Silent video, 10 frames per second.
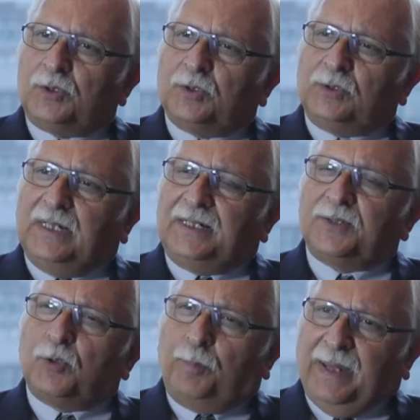So it
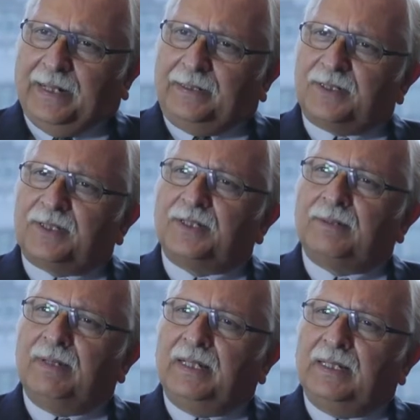is opaque.
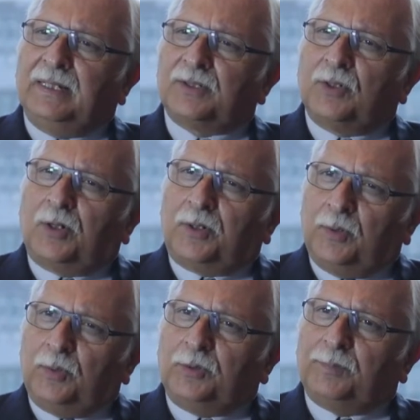Decision making is not
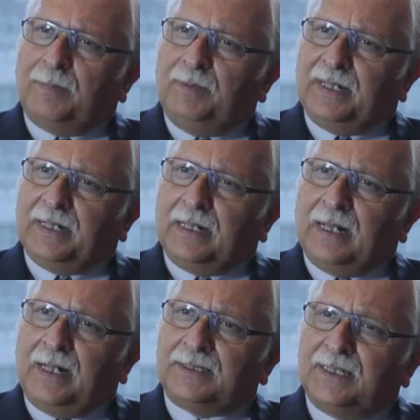known to public at
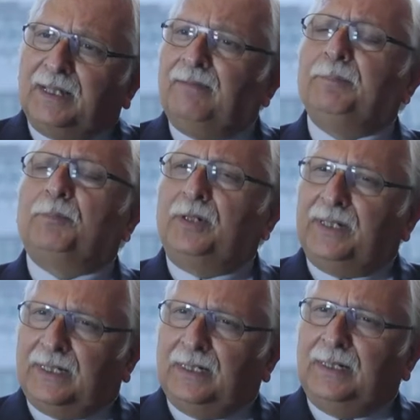large. Even
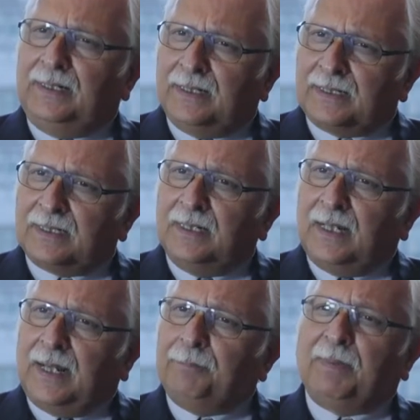political leaders
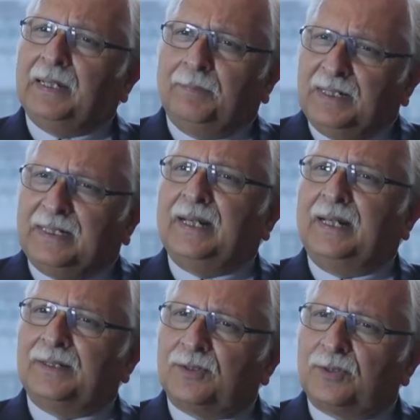and
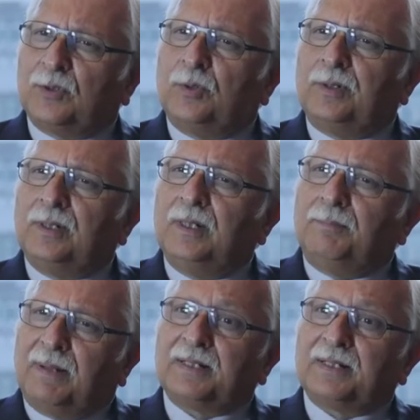parliamentarians don't
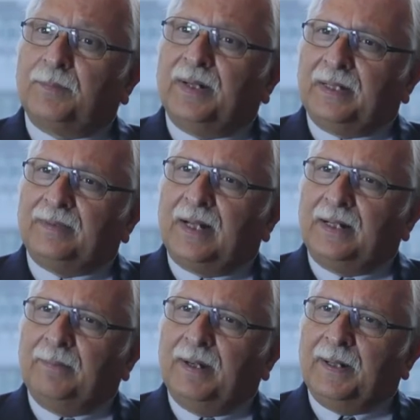participate in
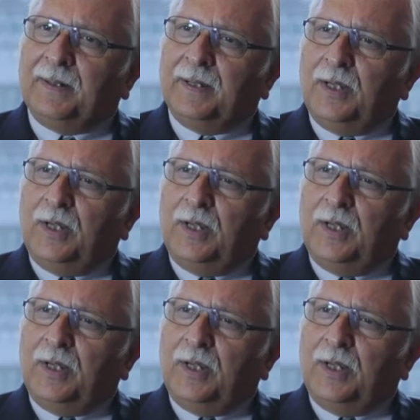that debate.